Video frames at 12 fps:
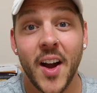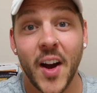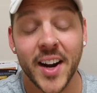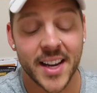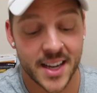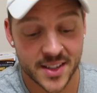
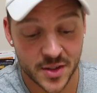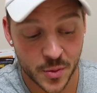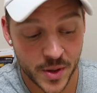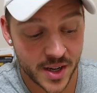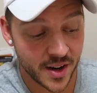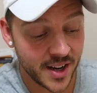Alright guys, so
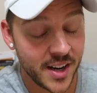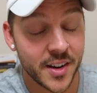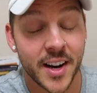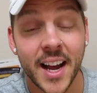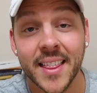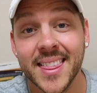we are
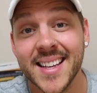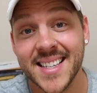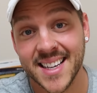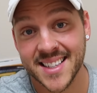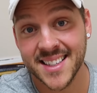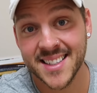here at the
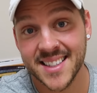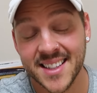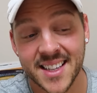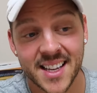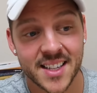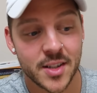dentist. The
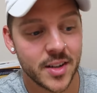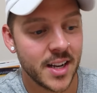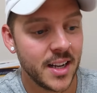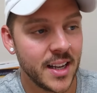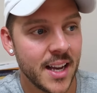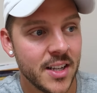kids are
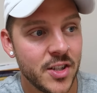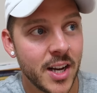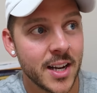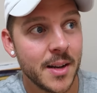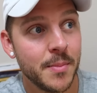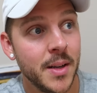getting a
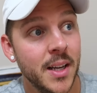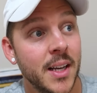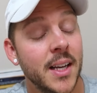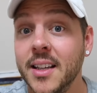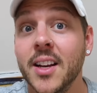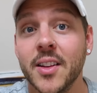checkup,
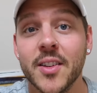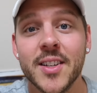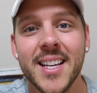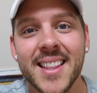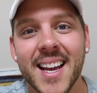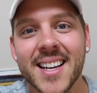getting their
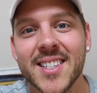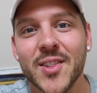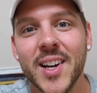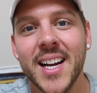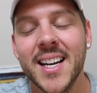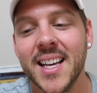teeth
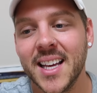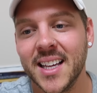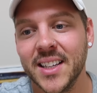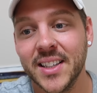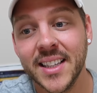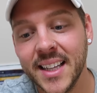x-rayed
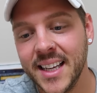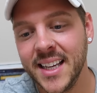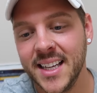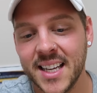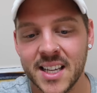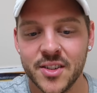and
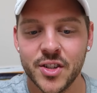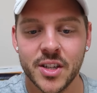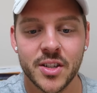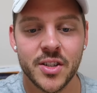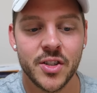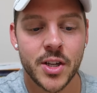cleaned and
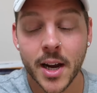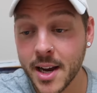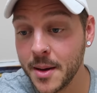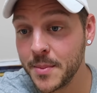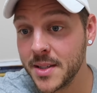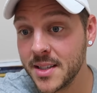just
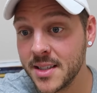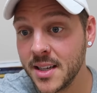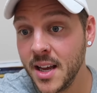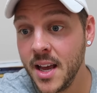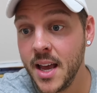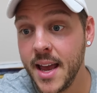checkups.
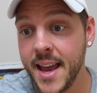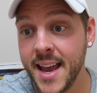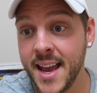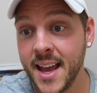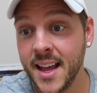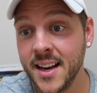
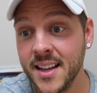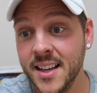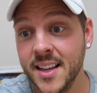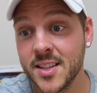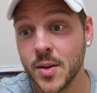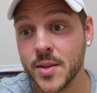And
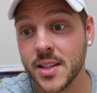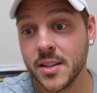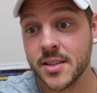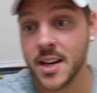it's always a little